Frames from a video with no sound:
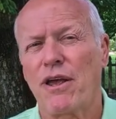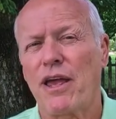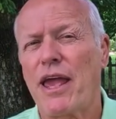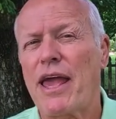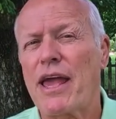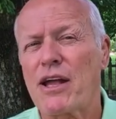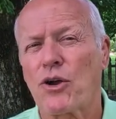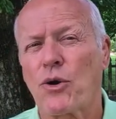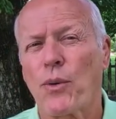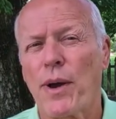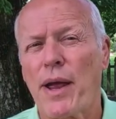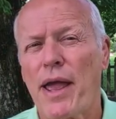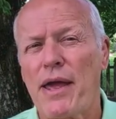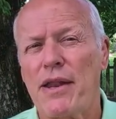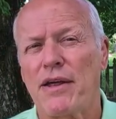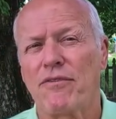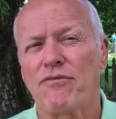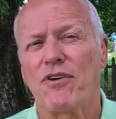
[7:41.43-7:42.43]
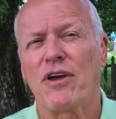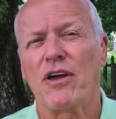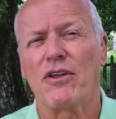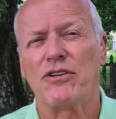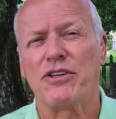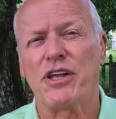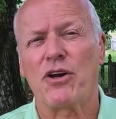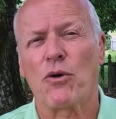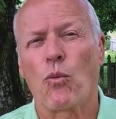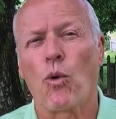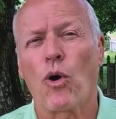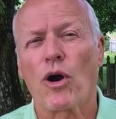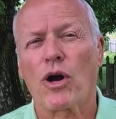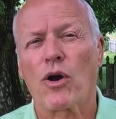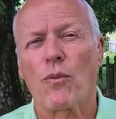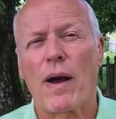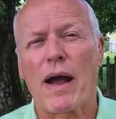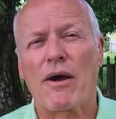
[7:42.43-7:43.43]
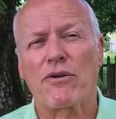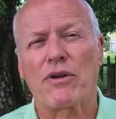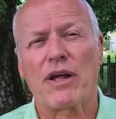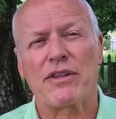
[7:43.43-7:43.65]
and creative and did a workaround